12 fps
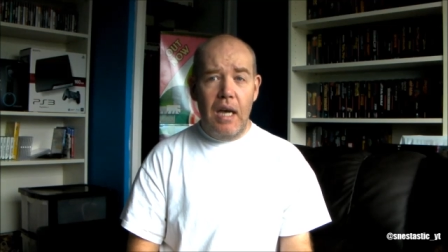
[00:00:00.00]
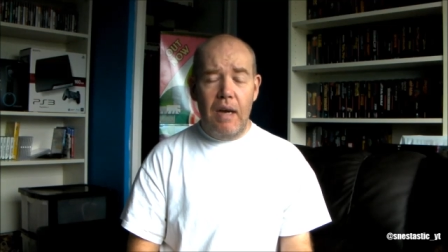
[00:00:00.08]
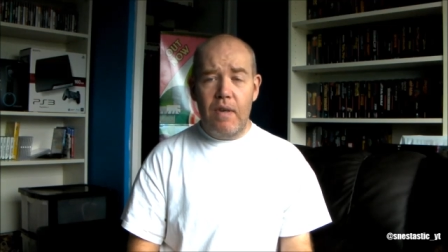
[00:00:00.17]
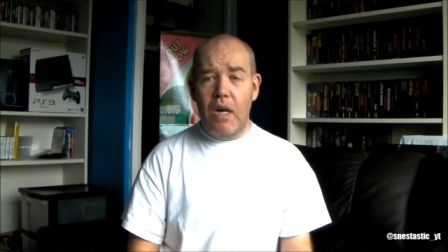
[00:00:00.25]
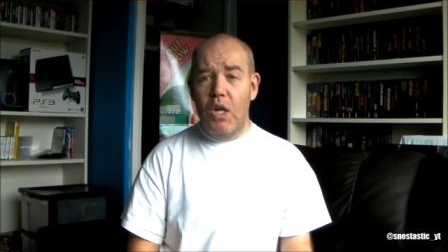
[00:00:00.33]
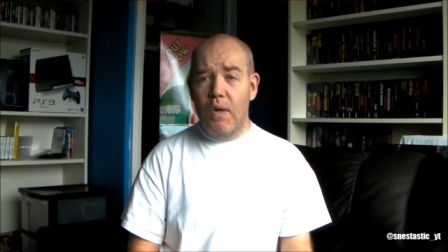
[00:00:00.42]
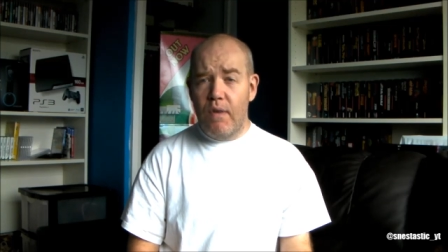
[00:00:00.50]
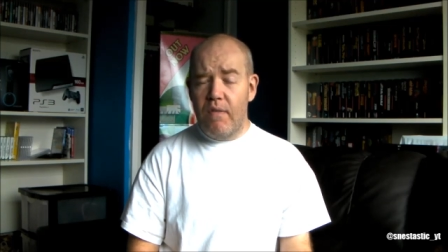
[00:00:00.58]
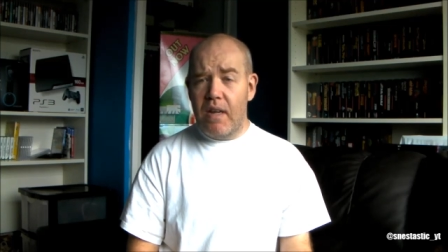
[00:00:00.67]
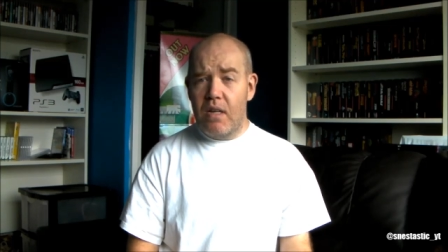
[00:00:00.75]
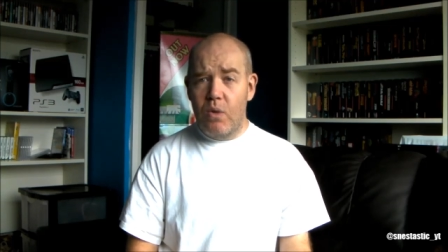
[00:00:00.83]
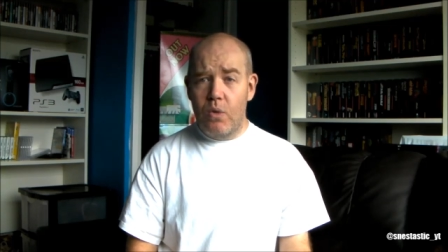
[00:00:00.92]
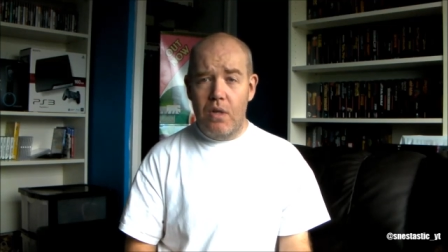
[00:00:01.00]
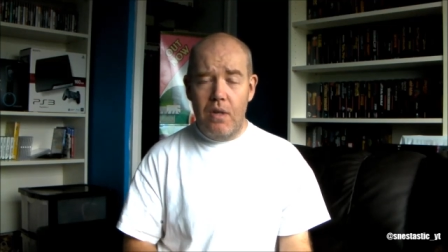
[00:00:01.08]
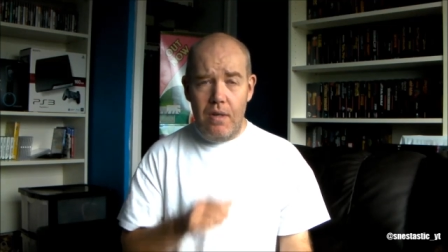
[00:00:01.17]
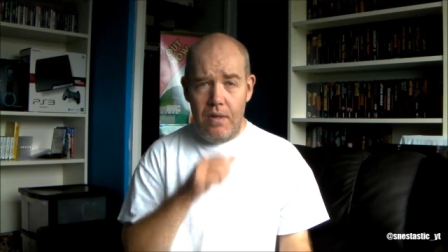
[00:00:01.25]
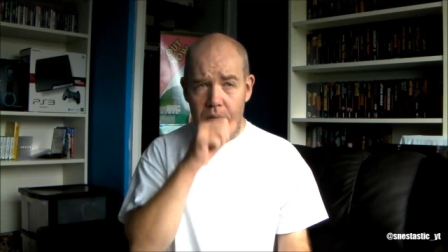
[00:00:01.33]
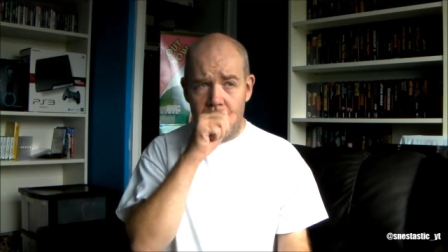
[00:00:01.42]
I've got another record,
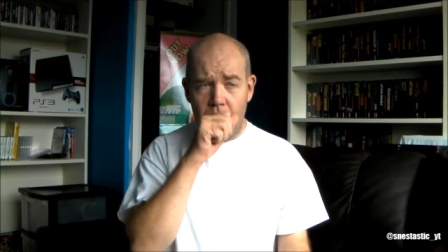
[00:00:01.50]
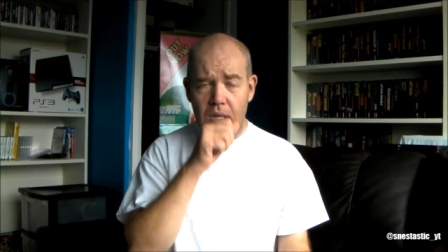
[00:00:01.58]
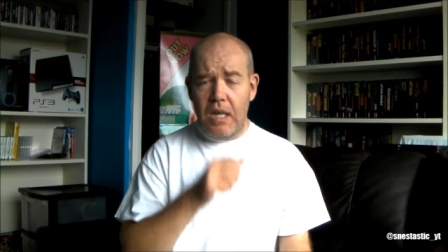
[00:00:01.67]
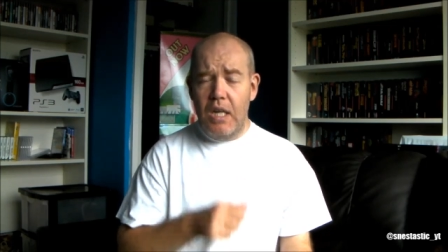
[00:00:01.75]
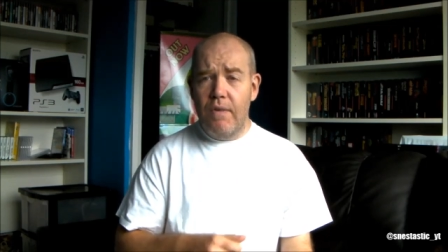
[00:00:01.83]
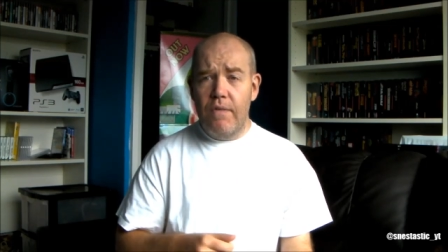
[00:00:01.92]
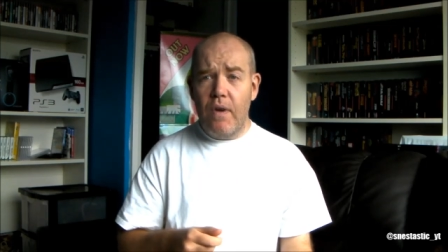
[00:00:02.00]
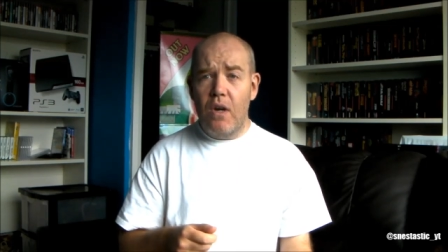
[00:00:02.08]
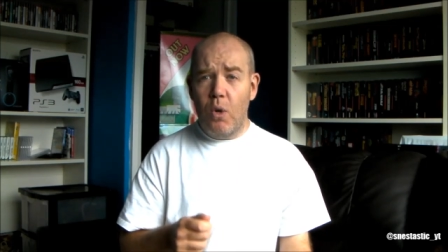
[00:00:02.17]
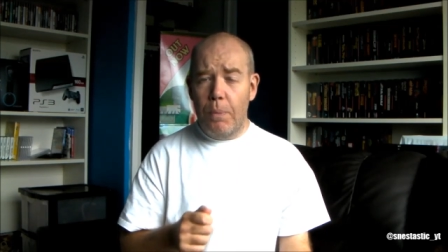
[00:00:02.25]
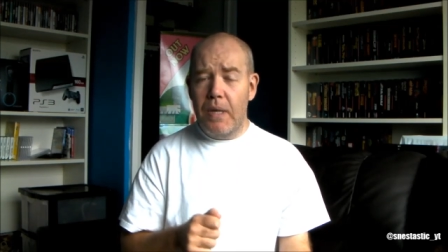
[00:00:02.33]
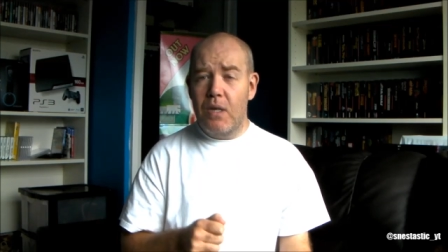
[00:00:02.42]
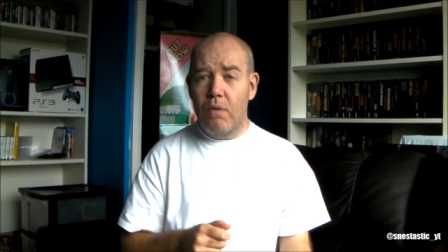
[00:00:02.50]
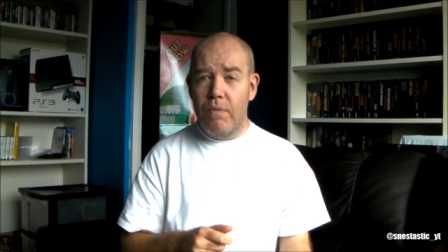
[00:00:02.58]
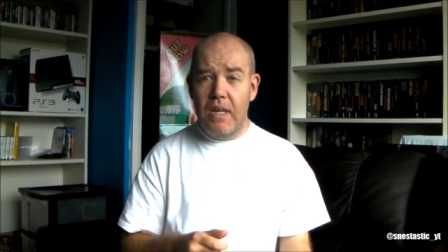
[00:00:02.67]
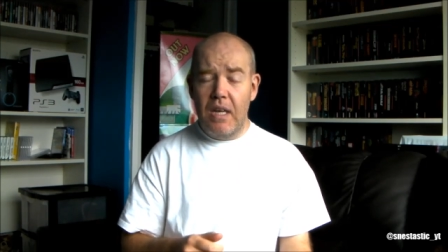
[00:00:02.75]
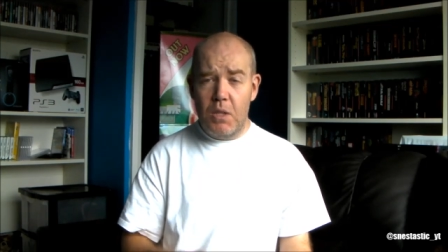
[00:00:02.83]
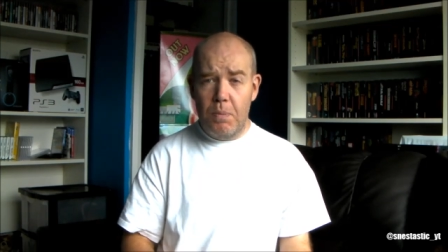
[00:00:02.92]
I've got another vinyl pickup
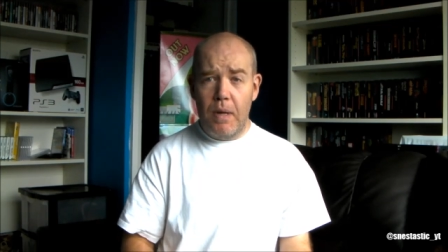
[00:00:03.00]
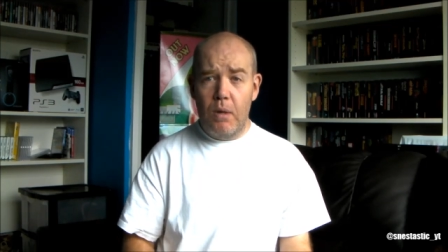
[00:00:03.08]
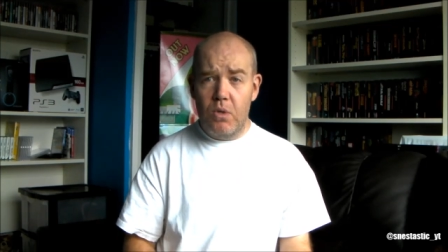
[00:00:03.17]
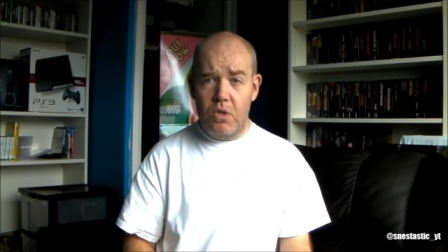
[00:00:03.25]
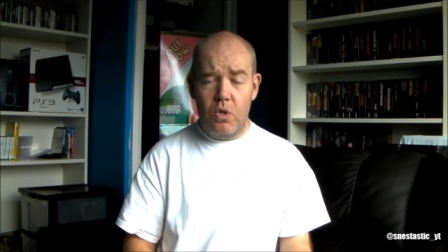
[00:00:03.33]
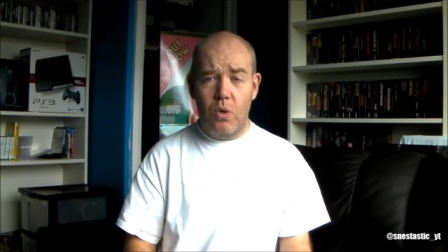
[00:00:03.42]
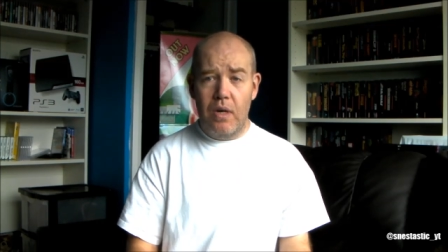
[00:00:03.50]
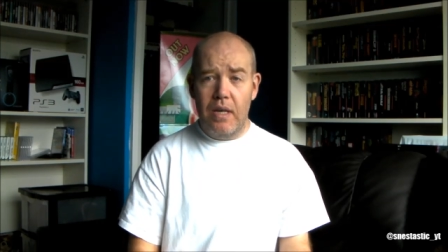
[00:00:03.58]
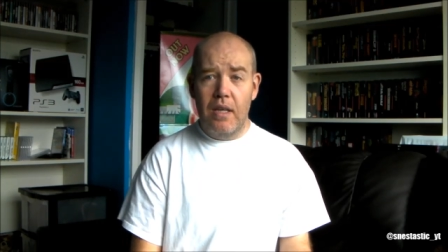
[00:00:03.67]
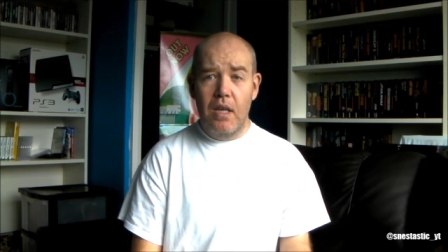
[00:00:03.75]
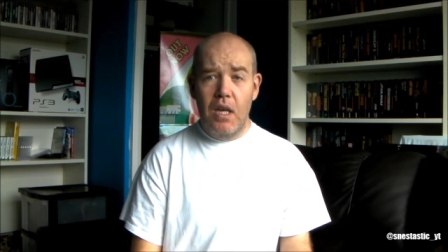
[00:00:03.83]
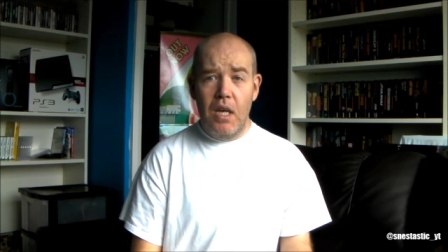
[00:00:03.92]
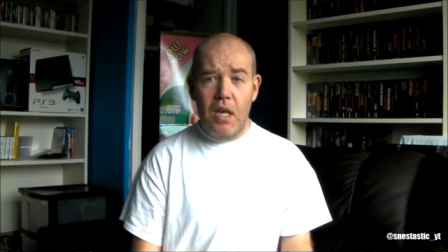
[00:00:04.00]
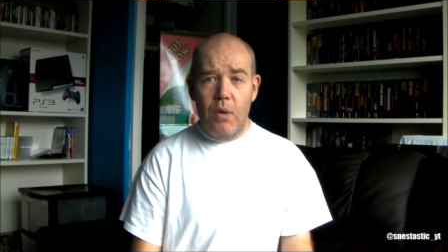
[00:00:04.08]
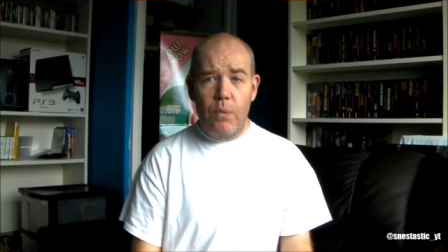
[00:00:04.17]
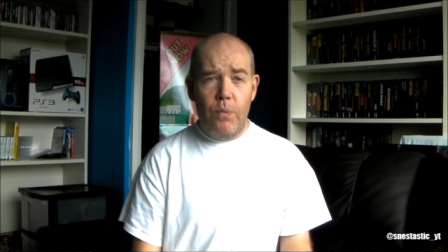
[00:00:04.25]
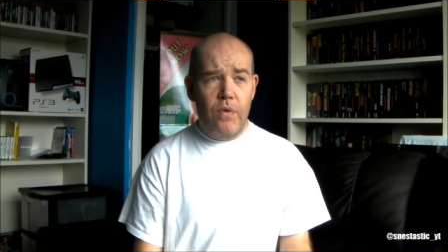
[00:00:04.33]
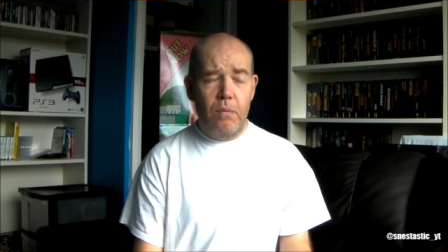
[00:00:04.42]
video to post shortly
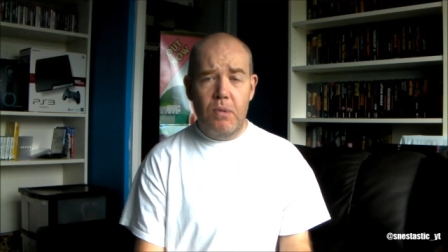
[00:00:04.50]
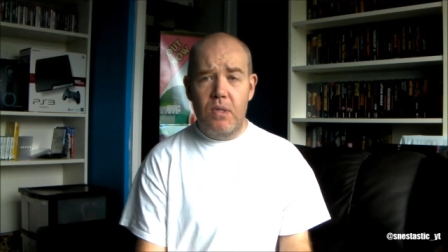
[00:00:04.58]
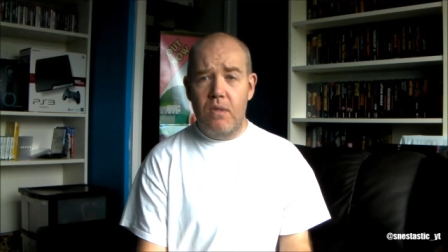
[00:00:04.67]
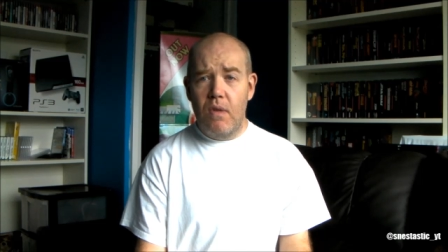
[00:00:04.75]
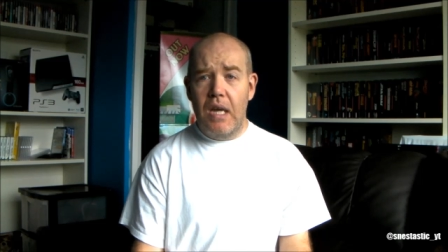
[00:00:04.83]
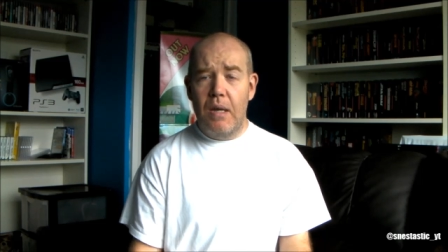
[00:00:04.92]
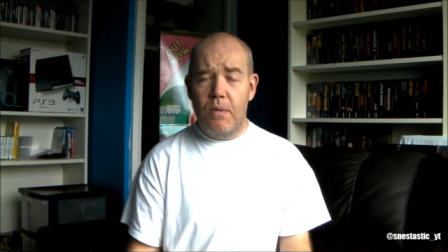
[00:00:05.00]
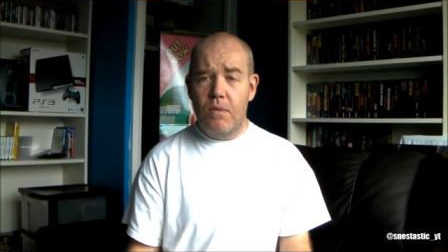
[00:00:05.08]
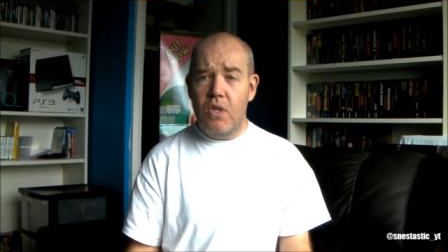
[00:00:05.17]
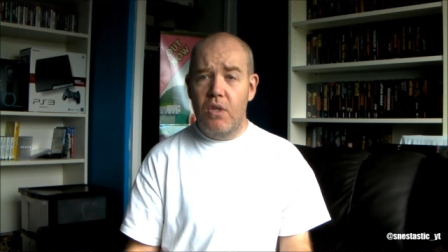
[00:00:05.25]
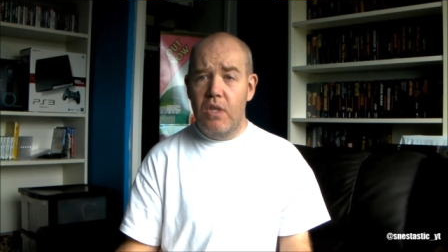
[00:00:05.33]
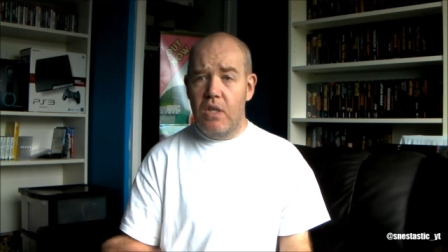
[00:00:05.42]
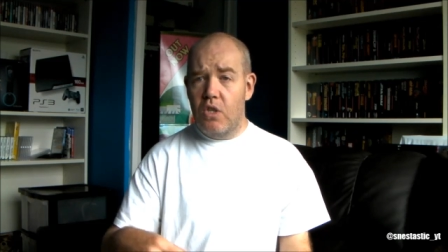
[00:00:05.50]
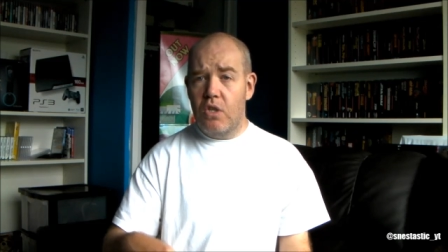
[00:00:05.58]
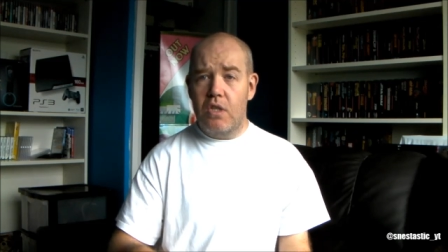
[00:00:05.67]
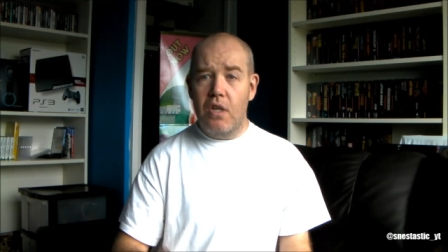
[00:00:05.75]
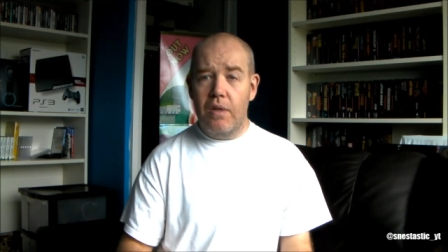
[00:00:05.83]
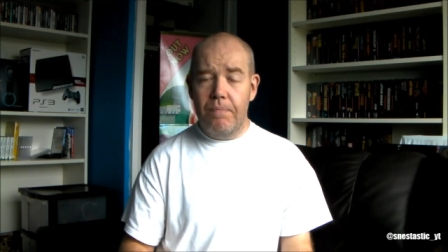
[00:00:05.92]
from Sunday
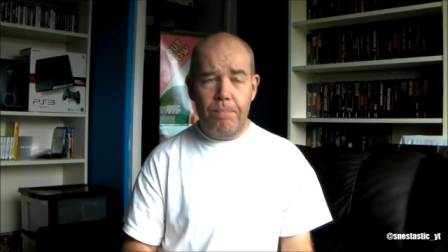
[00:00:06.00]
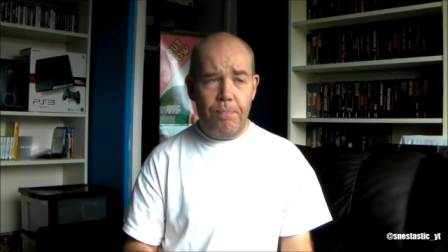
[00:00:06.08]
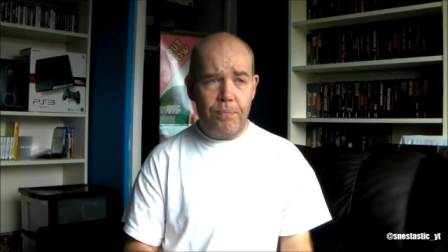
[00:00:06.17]
just gone.